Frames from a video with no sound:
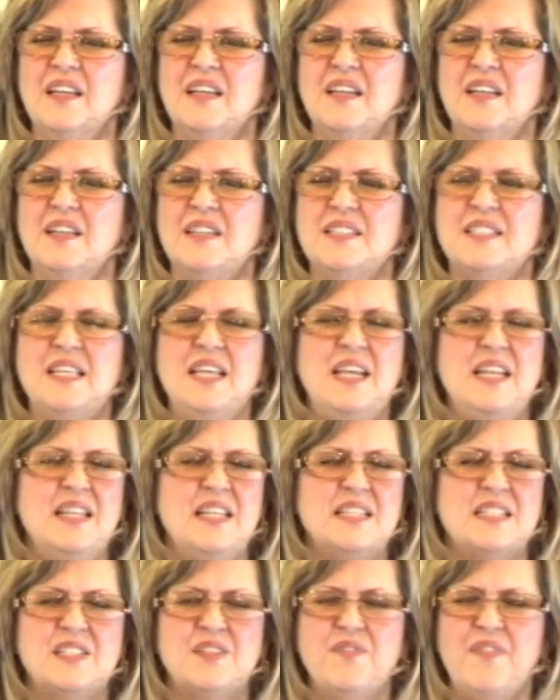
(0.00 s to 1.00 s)
Seeing
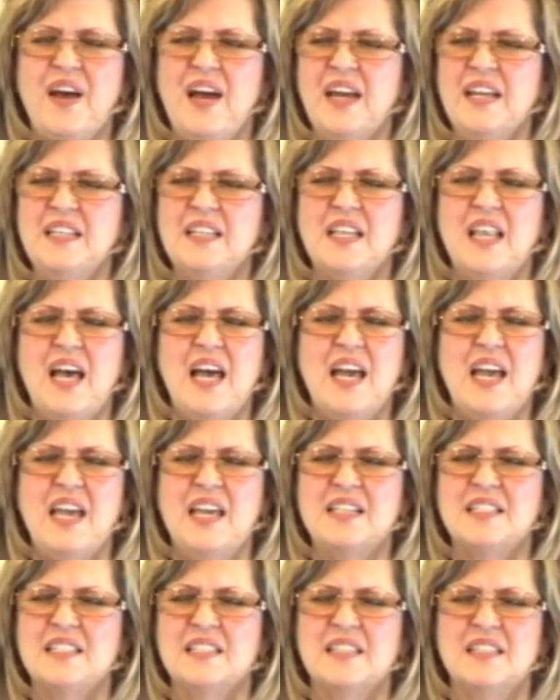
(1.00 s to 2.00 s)
this divine
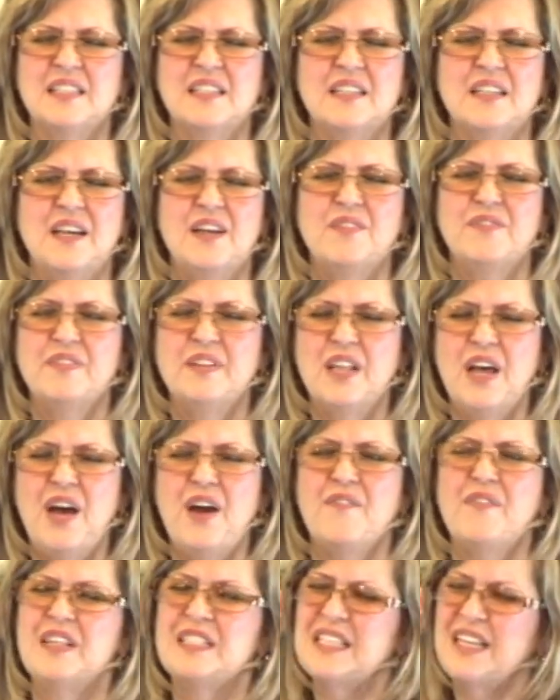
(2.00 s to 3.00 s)
light of
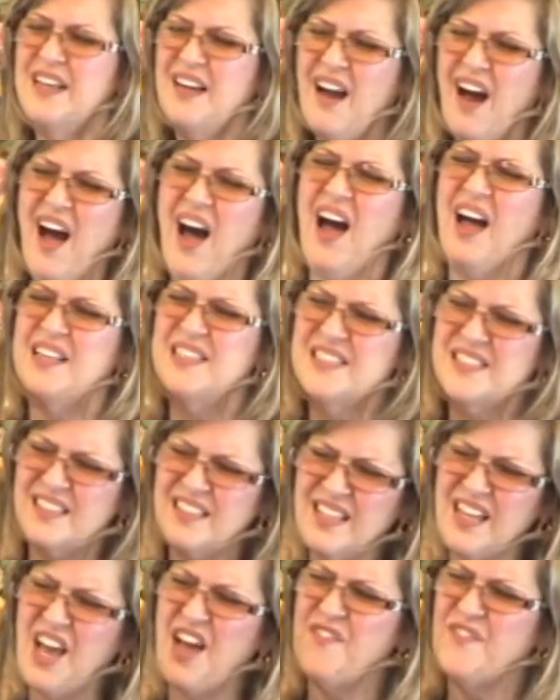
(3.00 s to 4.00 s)
love. It's God's
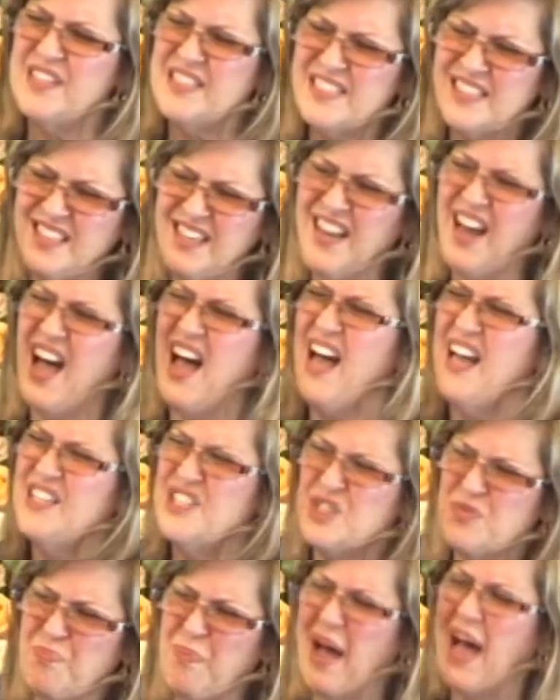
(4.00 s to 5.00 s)
love. It's
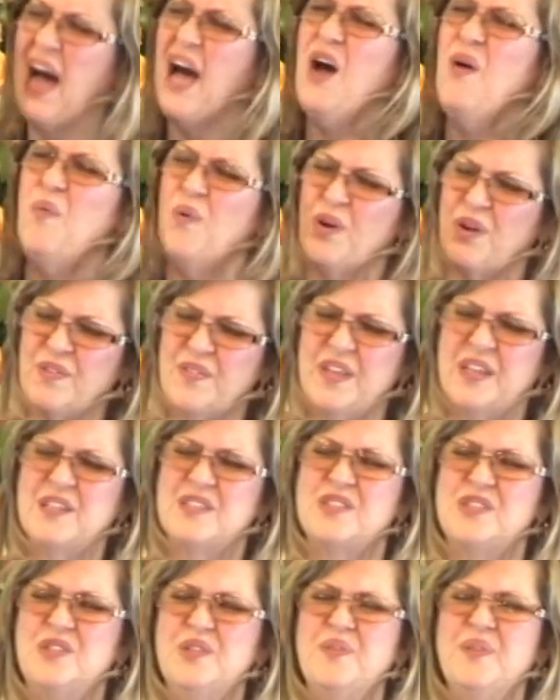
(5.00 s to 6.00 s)
God's power that
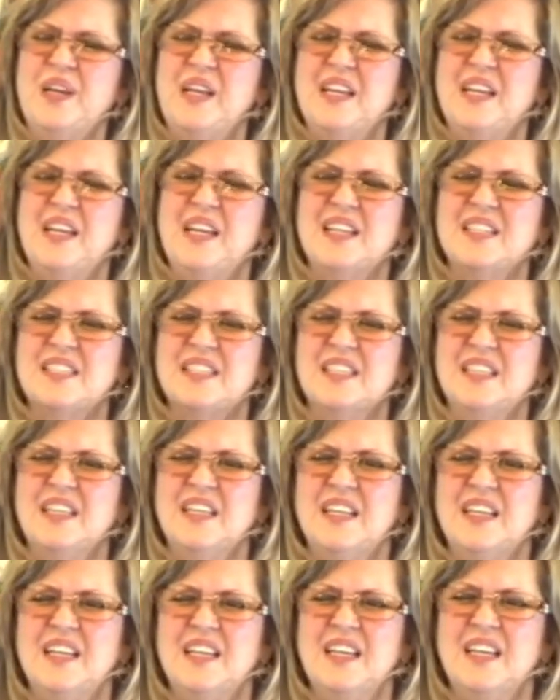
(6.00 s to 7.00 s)
is doing it.
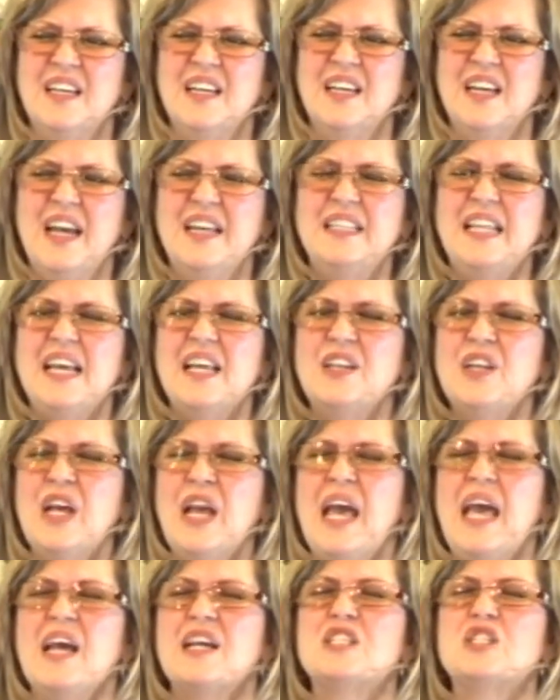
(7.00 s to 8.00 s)
And then
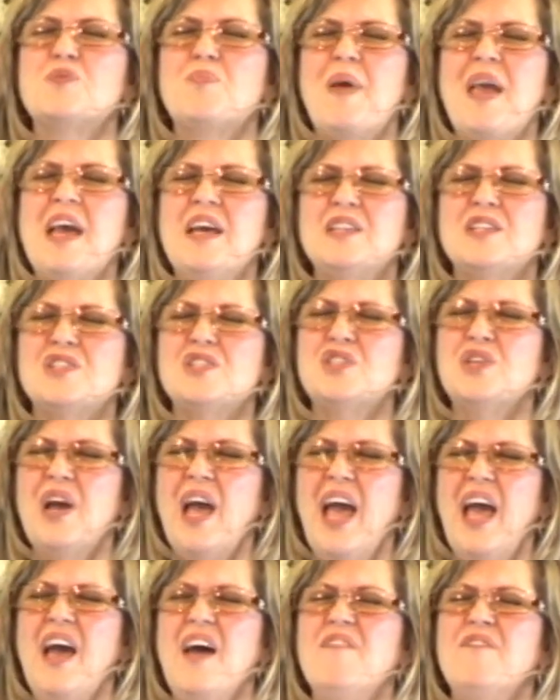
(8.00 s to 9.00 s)
expand it to
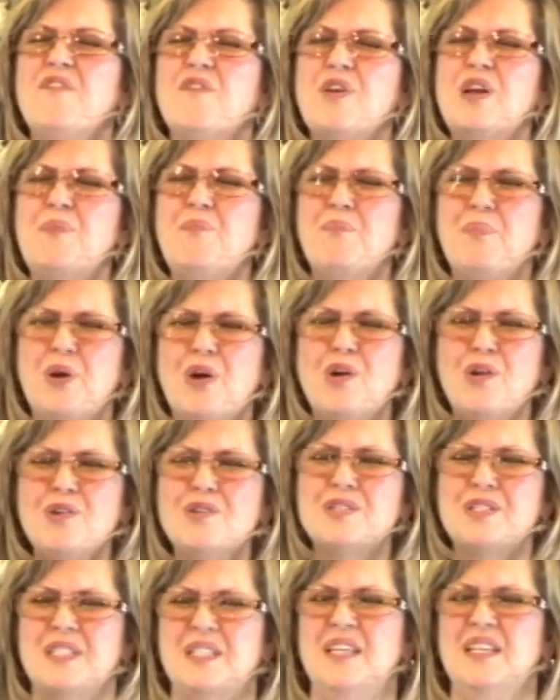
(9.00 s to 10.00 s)
every
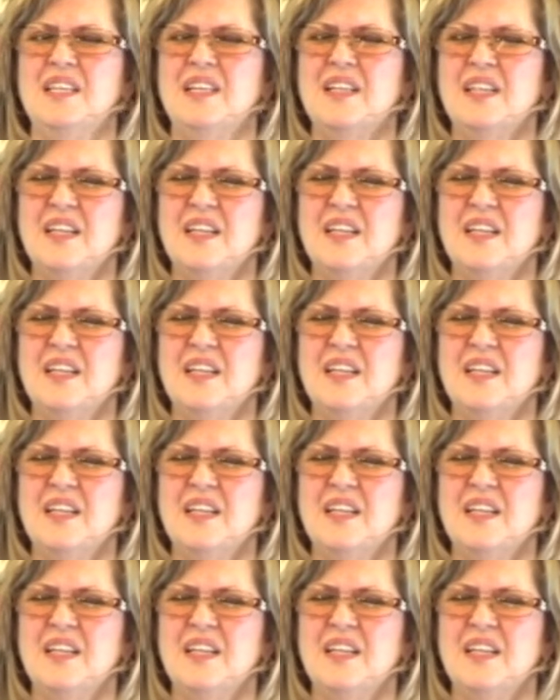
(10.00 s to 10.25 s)
person,